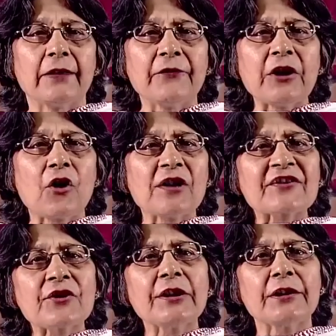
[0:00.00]
We
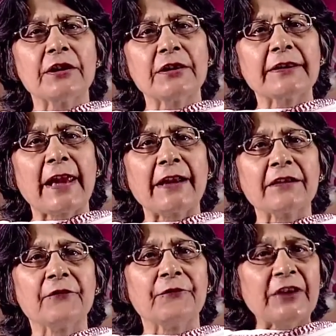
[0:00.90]
also learned
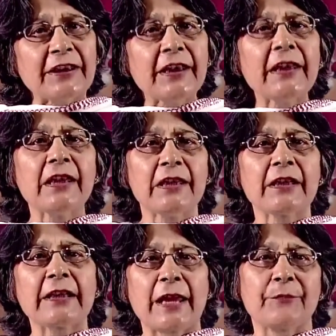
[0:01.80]
that weeding in
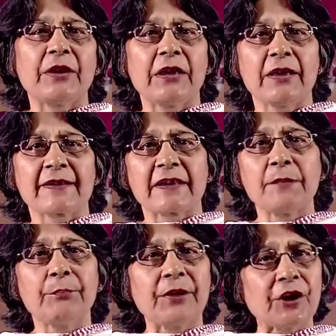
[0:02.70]
a library is a
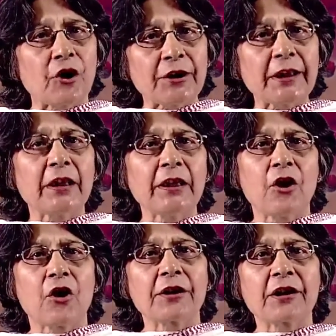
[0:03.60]
periodical
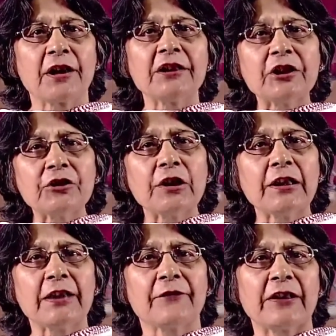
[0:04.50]
or
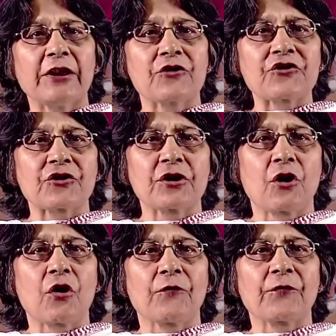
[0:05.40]
continual evaluation
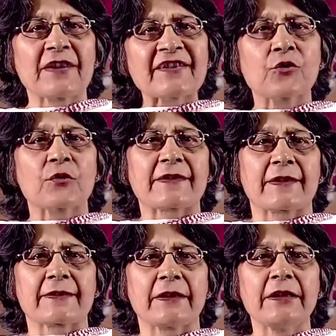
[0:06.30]
of resources